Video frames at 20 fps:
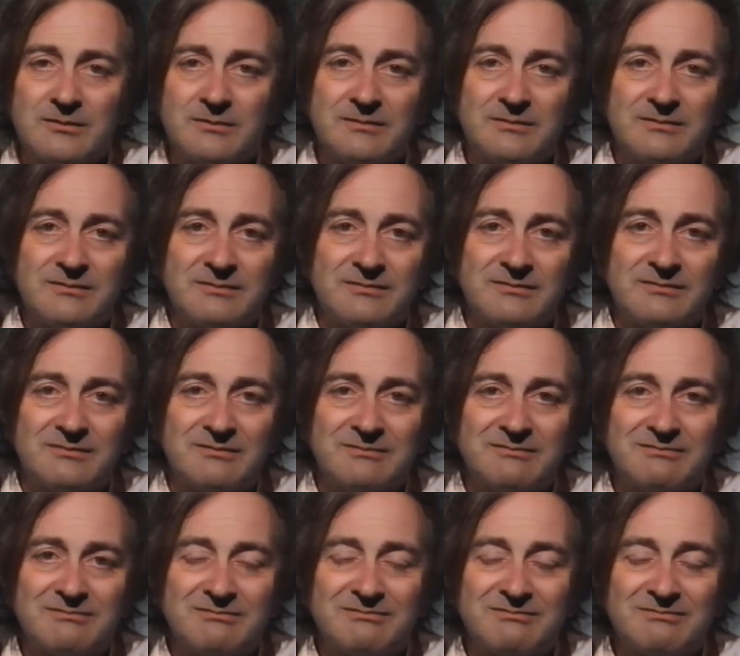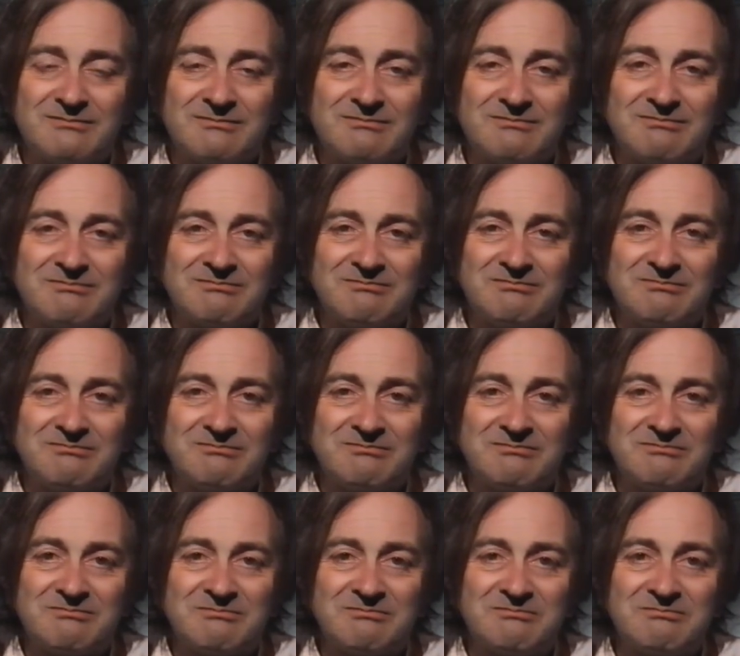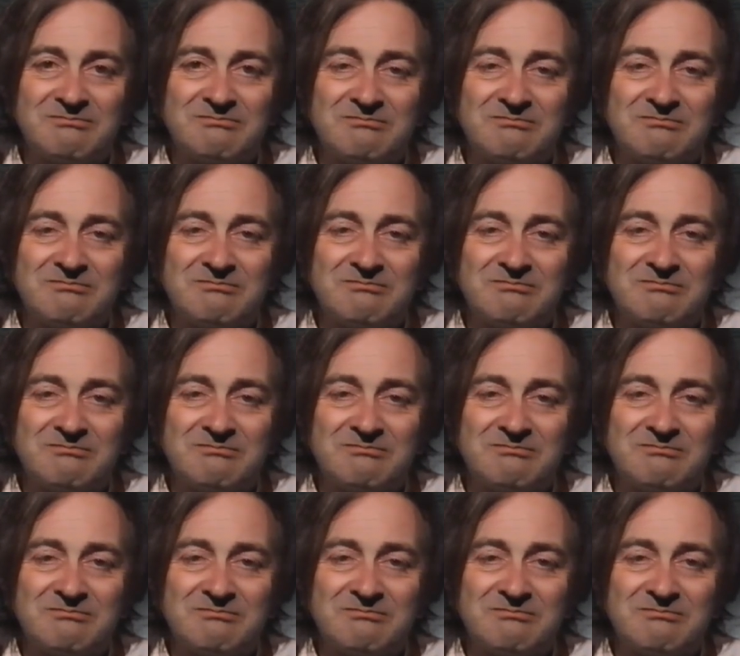No one is speaking in this clip.